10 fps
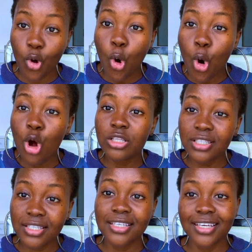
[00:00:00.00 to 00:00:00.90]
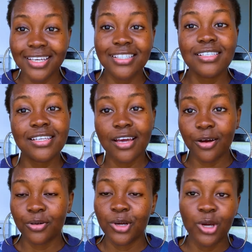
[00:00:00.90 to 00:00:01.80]
OTHEL.
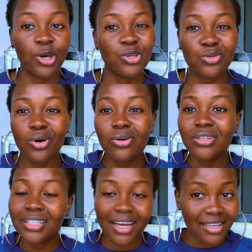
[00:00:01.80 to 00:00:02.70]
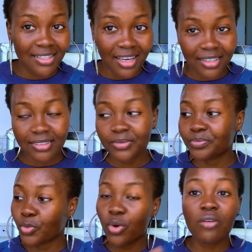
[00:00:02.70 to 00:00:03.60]
So like I said,
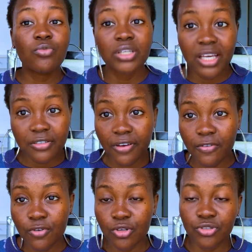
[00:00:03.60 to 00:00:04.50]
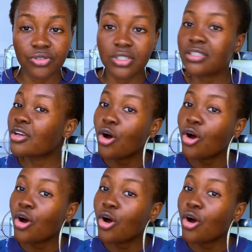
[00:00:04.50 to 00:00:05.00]
we have 195 countries.